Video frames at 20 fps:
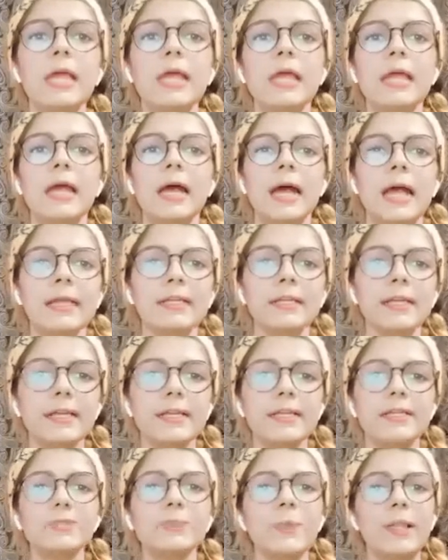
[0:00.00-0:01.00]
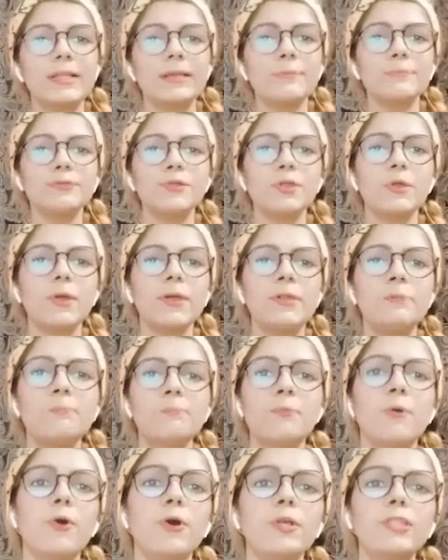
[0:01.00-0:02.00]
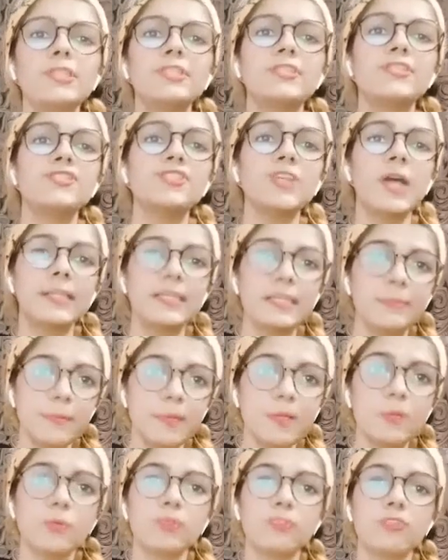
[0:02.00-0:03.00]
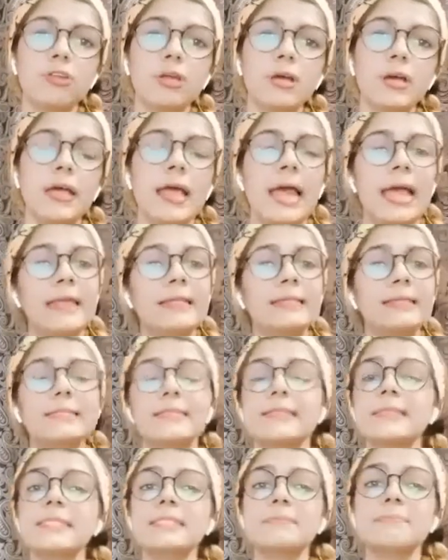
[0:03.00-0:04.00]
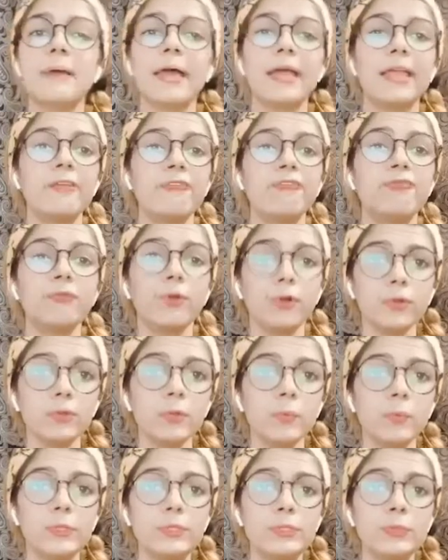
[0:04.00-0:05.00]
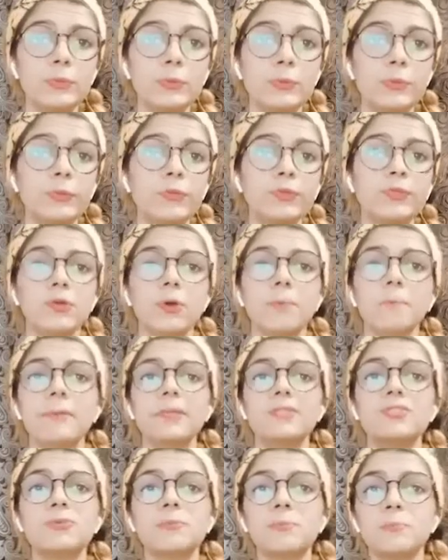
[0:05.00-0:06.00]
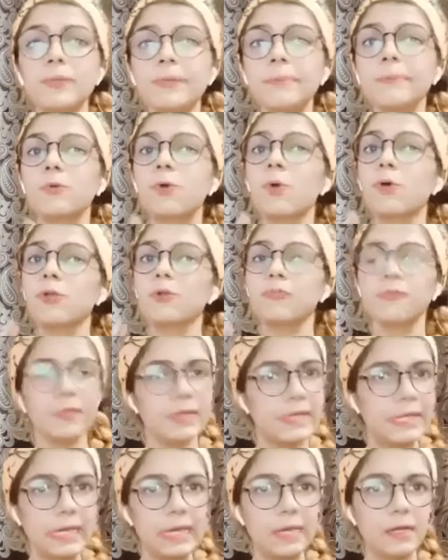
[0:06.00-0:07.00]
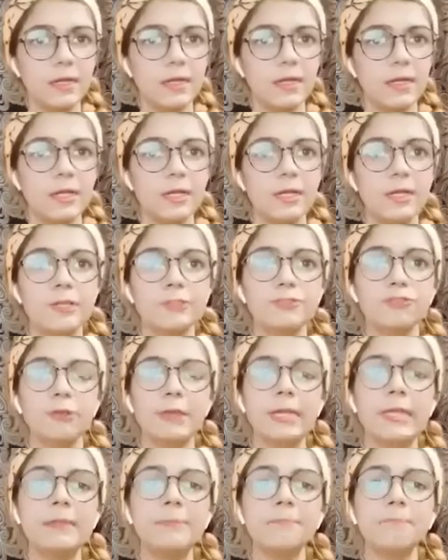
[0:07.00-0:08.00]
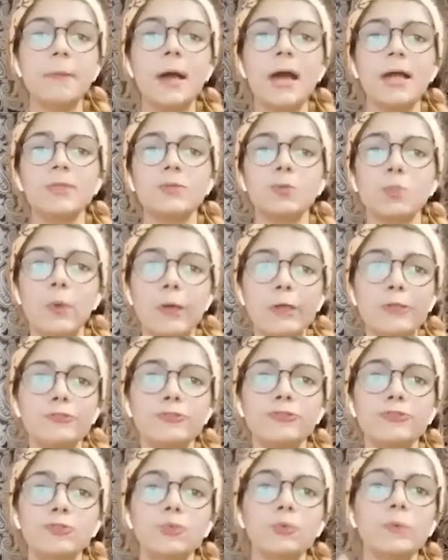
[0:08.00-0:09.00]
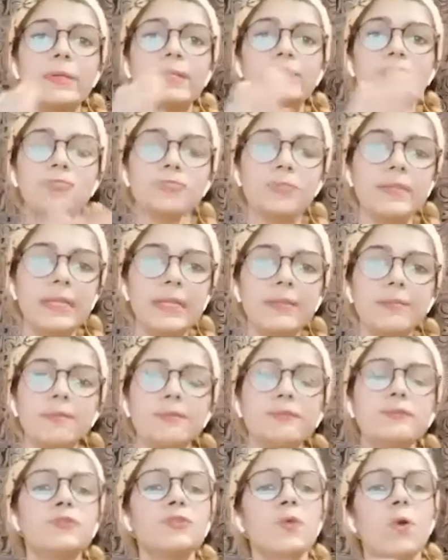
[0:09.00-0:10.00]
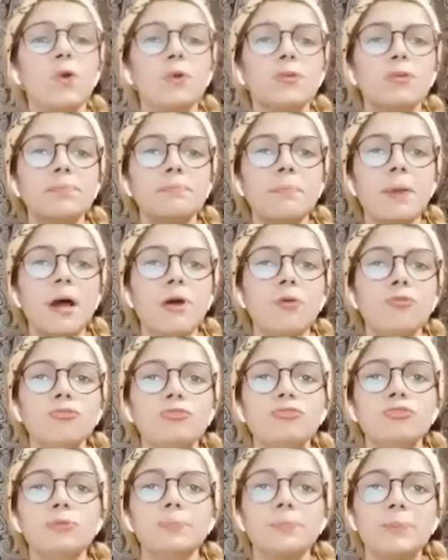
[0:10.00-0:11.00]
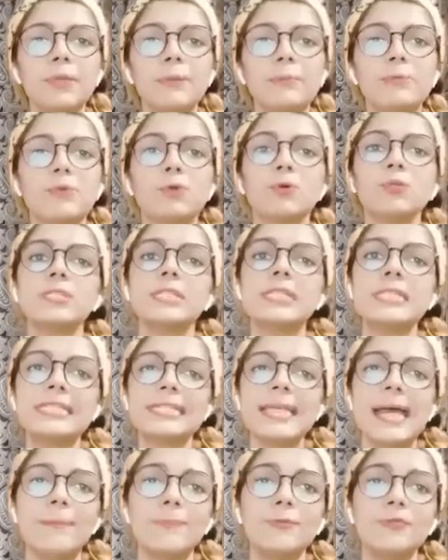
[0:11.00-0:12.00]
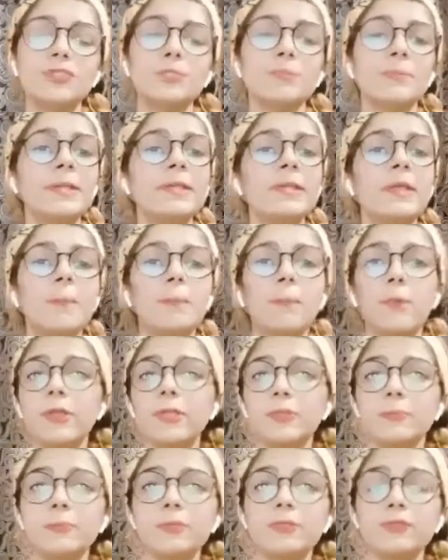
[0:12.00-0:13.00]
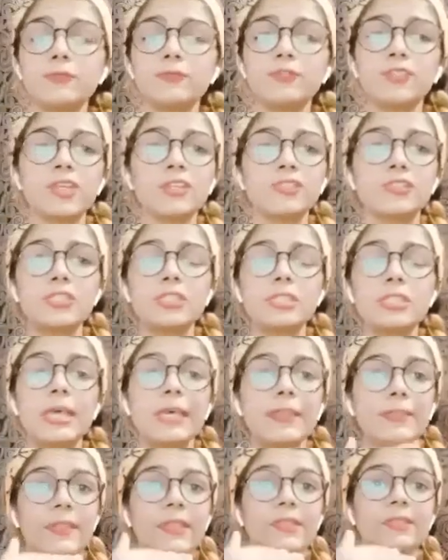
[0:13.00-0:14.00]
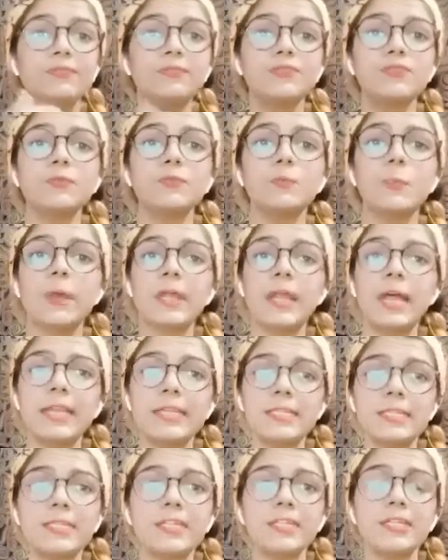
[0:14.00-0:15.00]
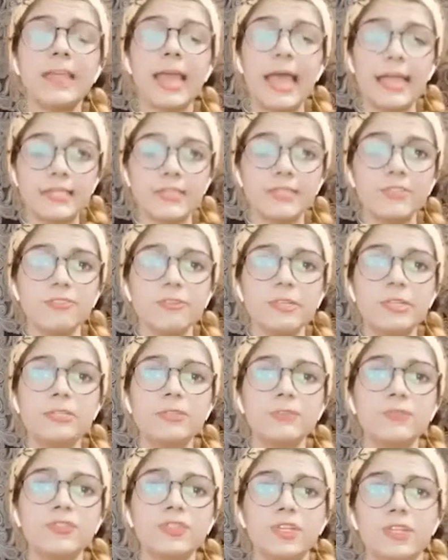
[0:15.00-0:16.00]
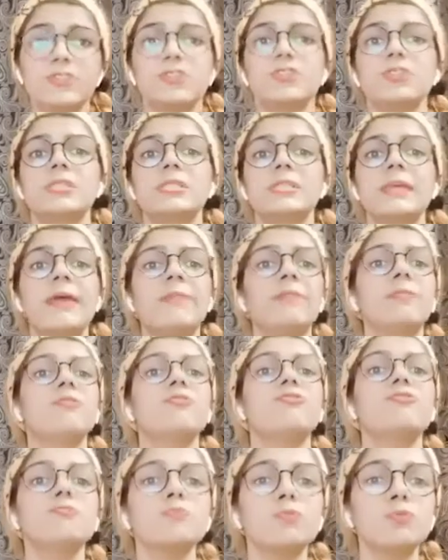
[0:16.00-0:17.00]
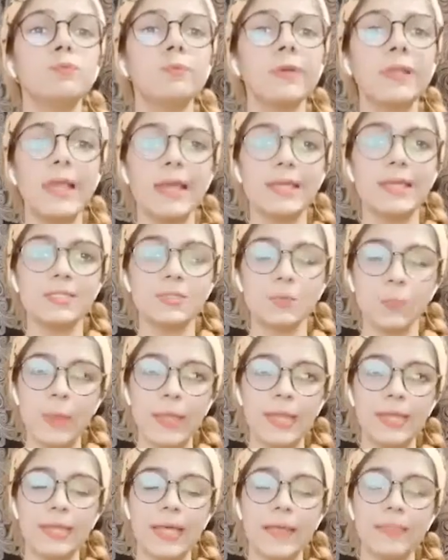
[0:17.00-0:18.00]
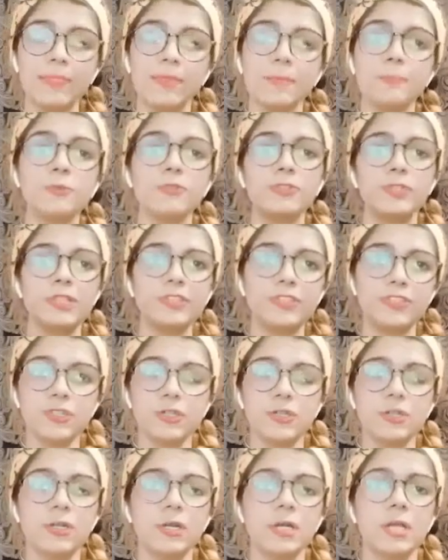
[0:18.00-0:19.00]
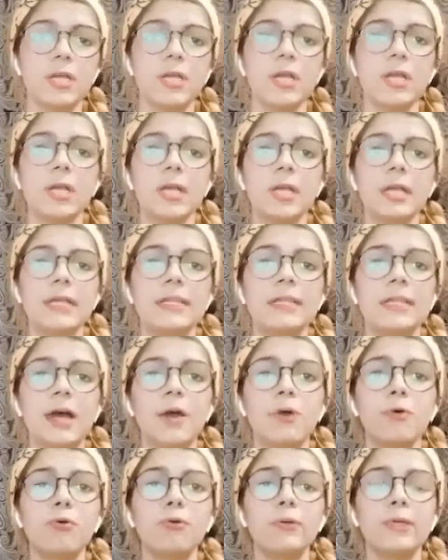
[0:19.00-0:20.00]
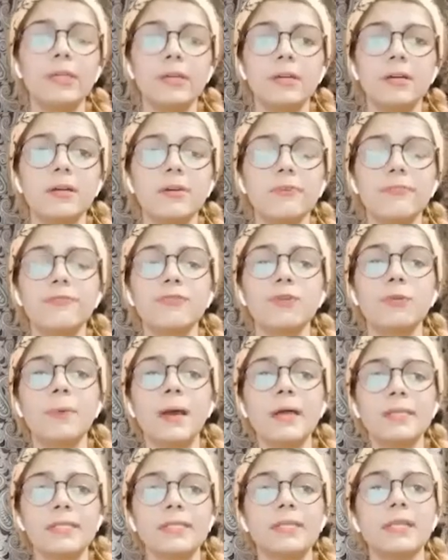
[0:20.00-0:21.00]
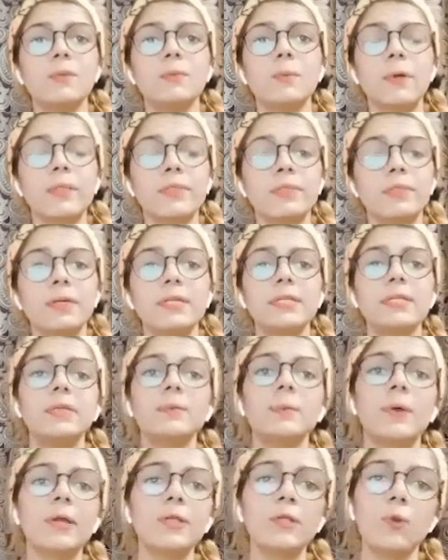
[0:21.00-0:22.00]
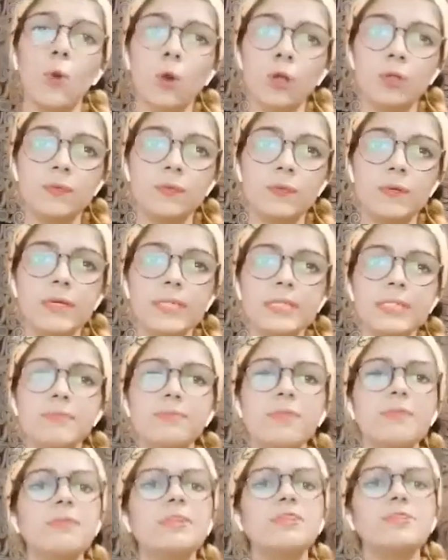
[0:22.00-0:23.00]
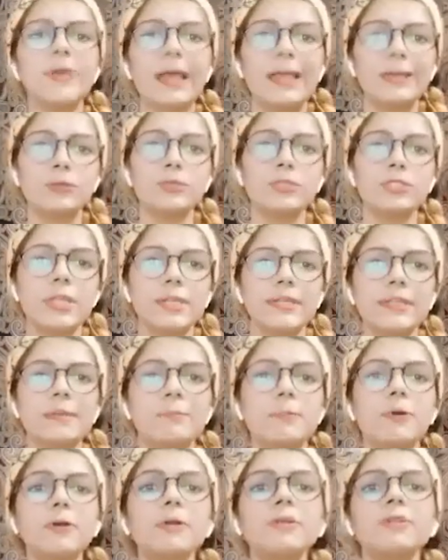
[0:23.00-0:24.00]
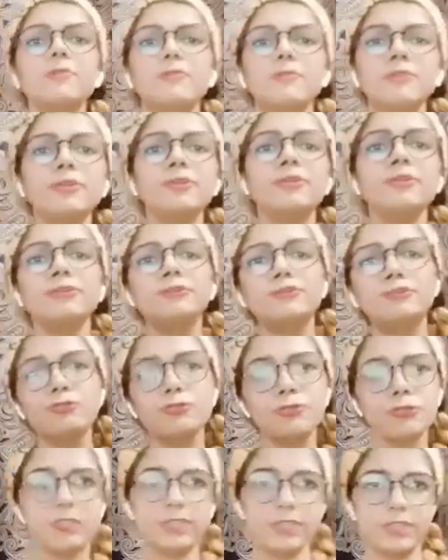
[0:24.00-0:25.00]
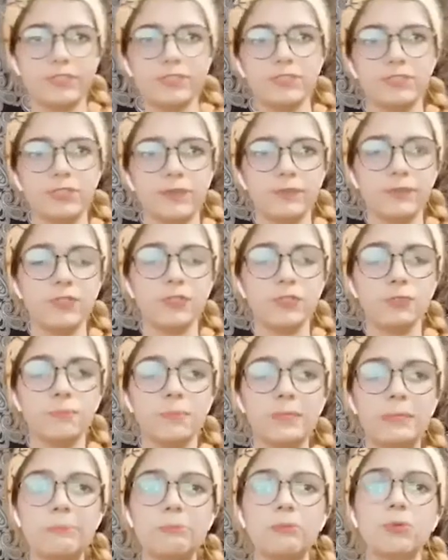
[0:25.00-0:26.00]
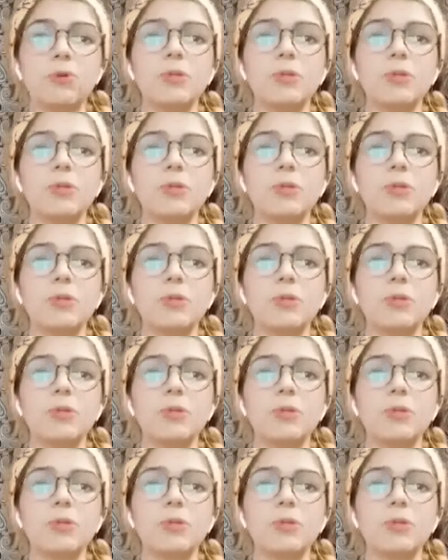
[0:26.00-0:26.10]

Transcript: Hi guys, welcome to Law and More. This is Chandni Malhotra and this is my fourth video on the topic Supreme Court of India. So in part 1, 2 and 3, we've talked about Supreme Court's establishment, appointment of judges, then different variety categories of judges and the removal as well and the procedure. Now here from Article 131 onwards, we will try to study about different jurisdictions of the Supreme Court.